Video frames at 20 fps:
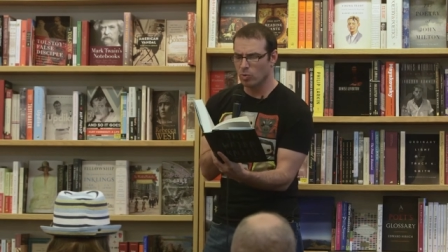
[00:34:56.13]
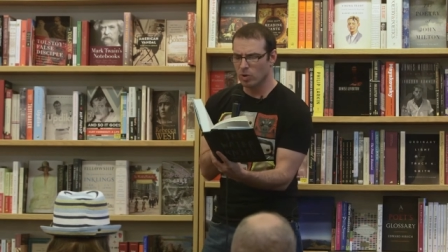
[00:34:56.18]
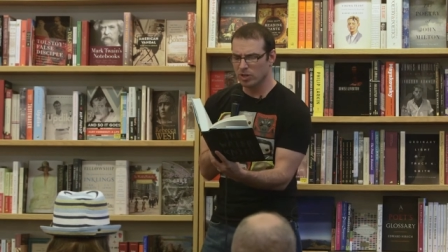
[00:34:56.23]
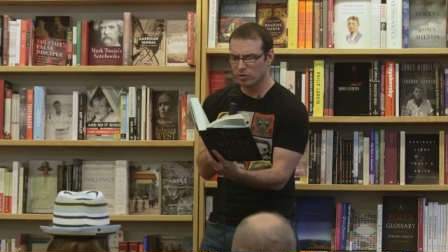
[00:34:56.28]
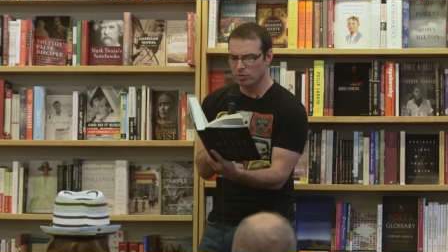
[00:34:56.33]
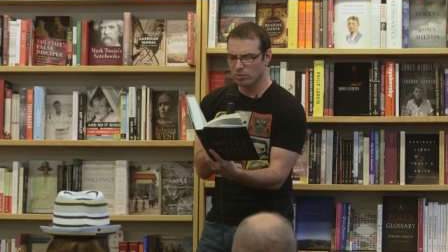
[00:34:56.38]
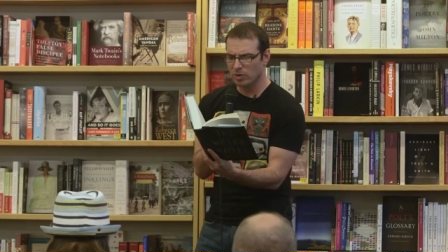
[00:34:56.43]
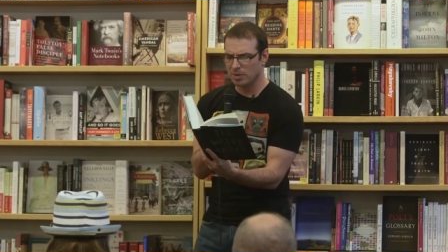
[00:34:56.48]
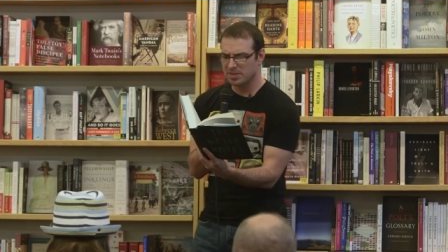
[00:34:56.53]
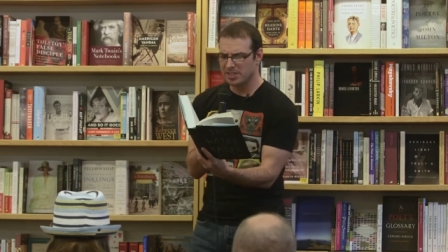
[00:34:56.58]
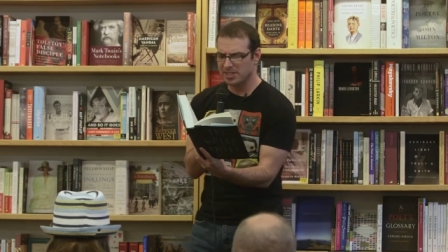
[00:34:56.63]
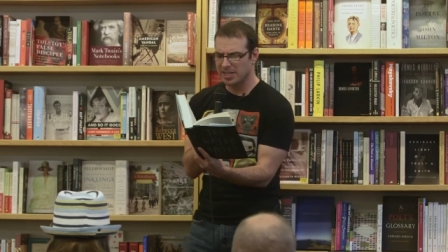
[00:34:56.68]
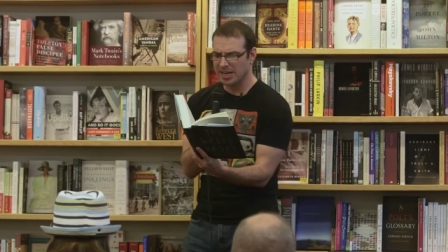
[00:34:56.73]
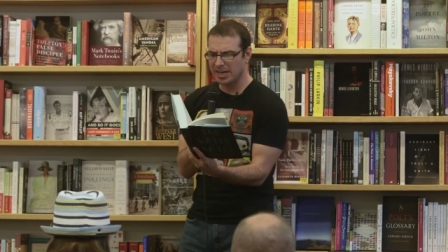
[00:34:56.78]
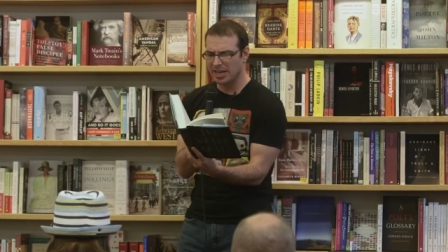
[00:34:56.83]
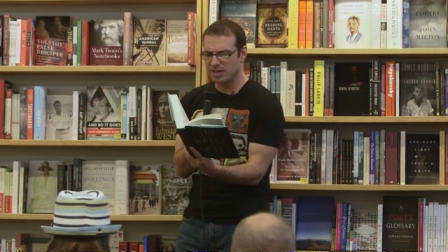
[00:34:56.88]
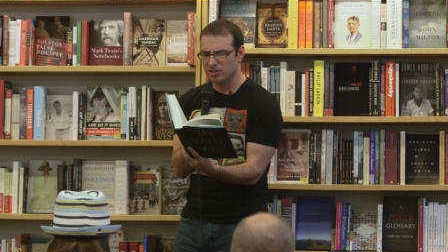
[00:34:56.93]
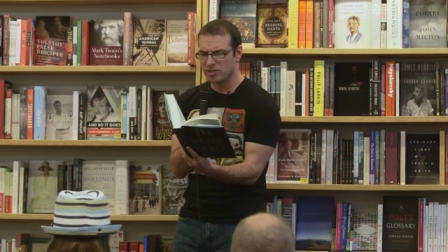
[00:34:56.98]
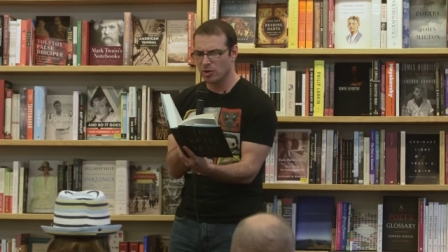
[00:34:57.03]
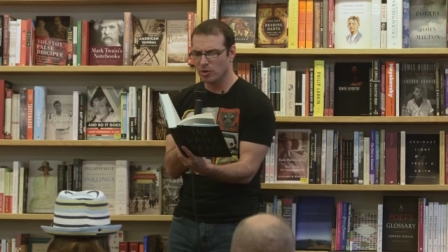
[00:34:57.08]
once ripped
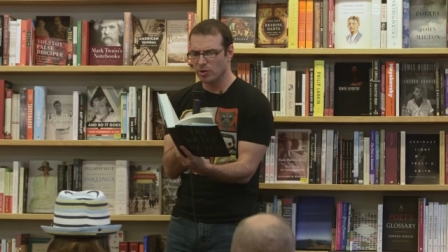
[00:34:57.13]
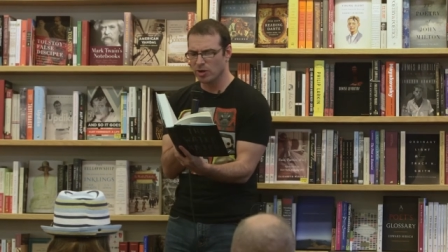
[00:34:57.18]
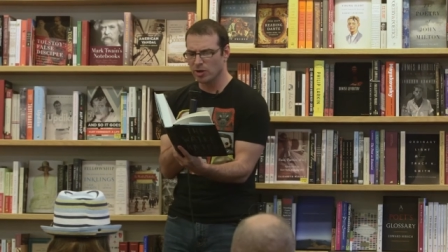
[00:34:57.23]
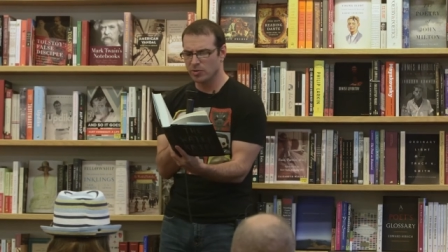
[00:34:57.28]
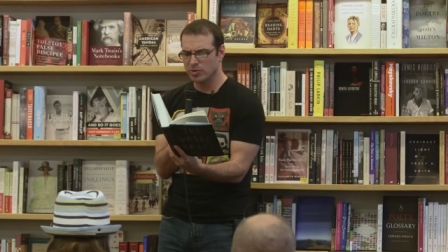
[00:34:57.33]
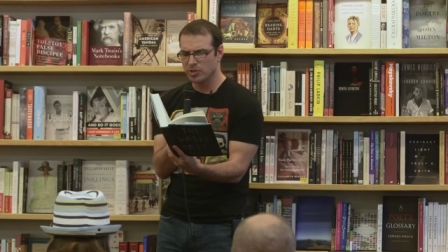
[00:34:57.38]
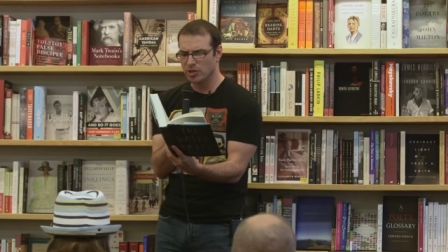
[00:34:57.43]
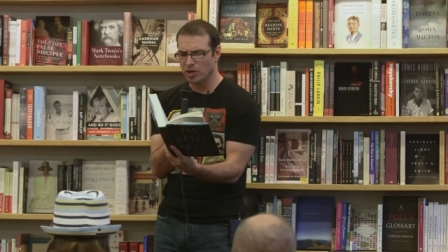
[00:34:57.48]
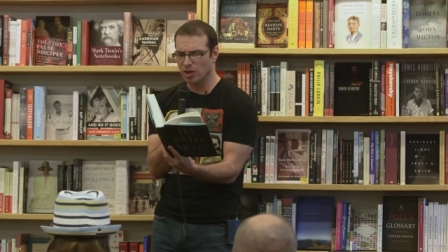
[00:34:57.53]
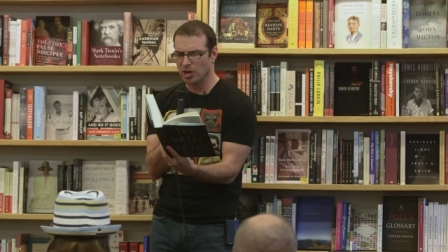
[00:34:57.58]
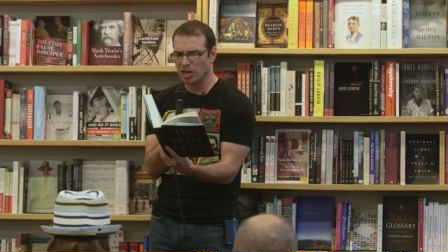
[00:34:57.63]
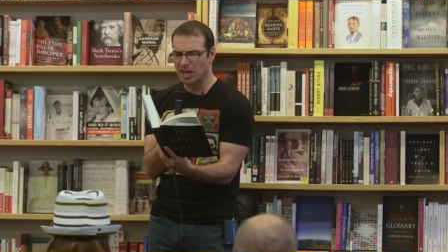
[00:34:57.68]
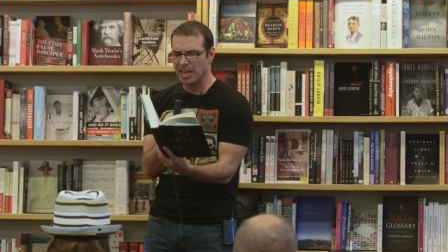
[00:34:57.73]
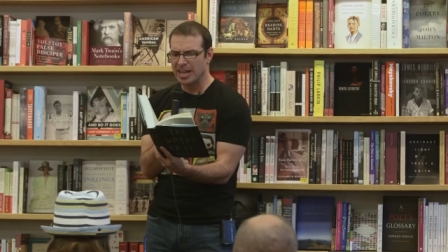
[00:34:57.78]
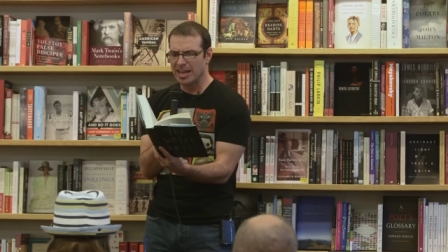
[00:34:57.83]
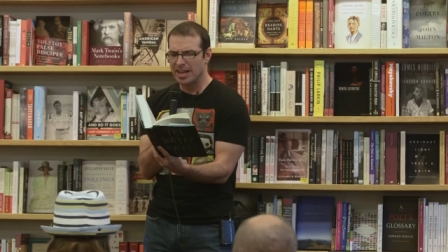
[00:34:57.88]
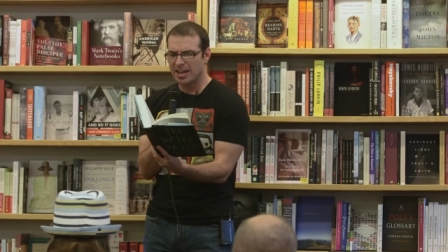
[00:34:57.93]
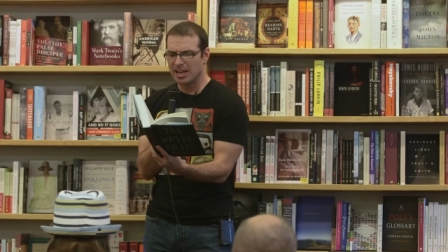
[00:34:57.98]
San Antonio dirt,